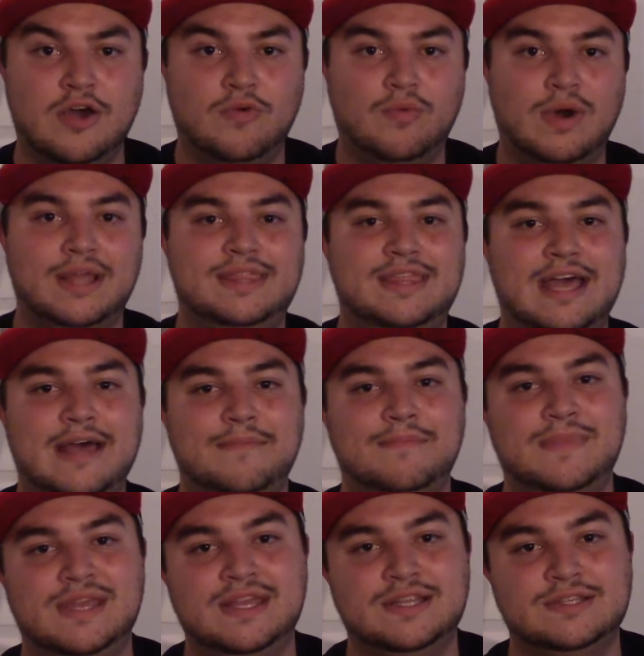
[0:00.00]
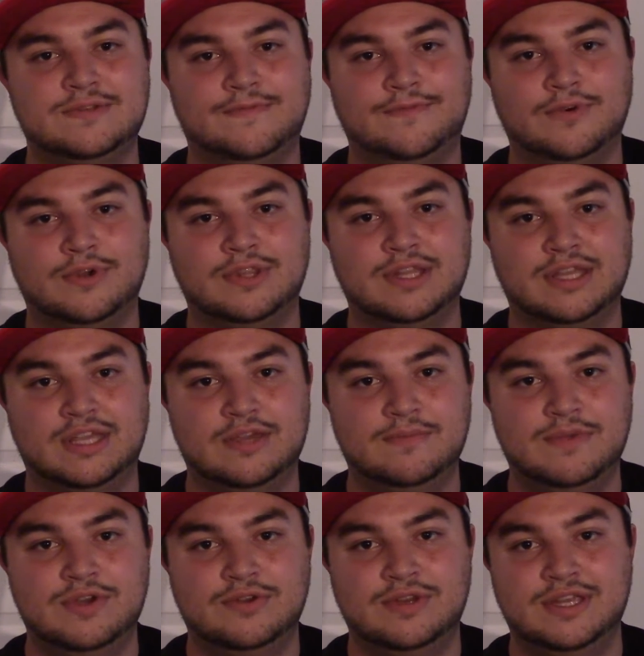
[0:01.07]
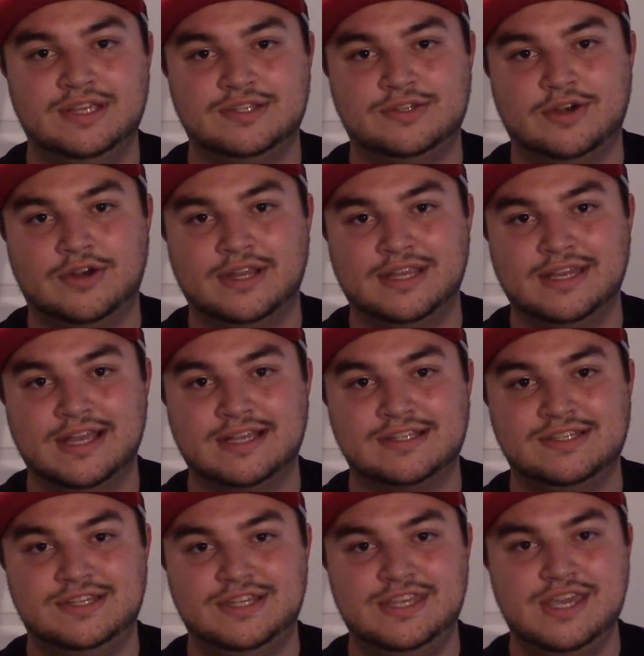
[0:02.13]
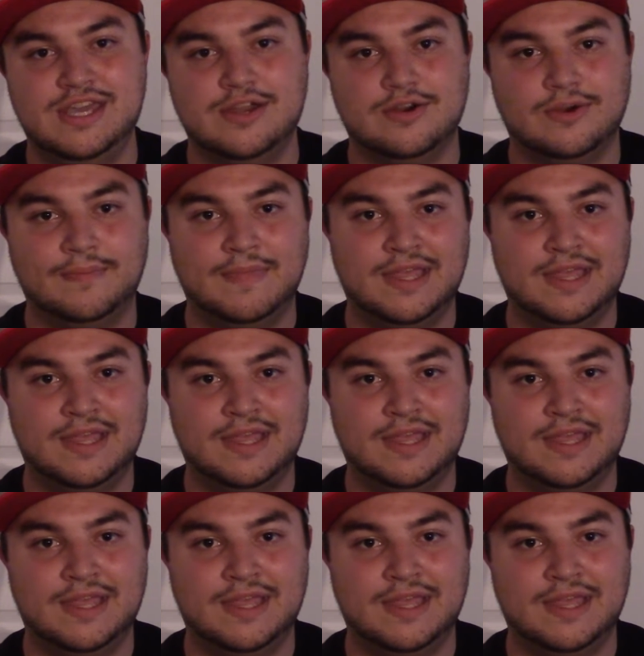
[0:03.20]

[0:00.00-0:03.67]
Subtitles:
what that means for the community starting next year.